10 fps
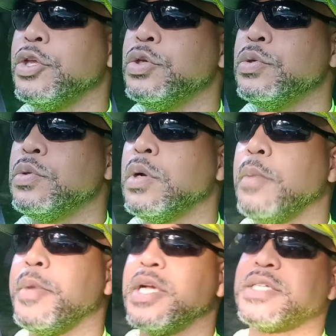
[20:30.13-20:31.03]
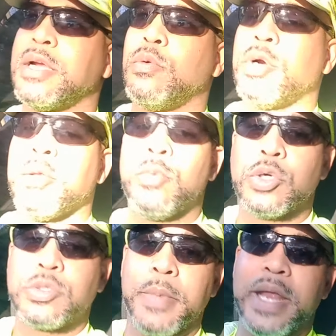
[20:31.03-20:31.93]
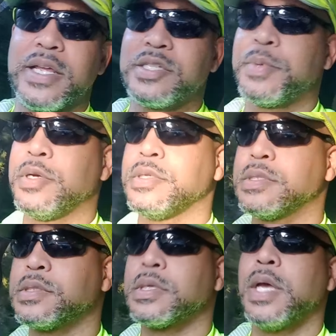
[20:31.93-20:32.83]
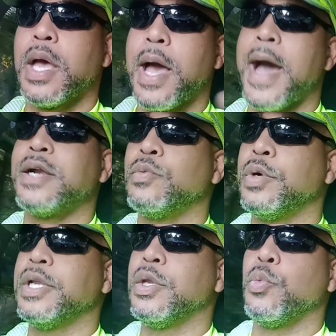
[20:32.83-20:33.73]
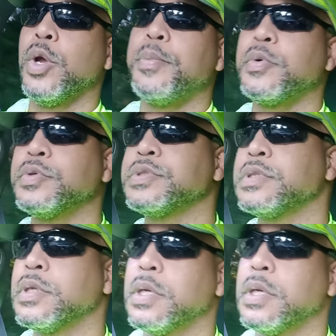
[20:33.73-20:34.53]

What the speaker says: you, because I don't want any more traumatic experiences. I don't want any ripples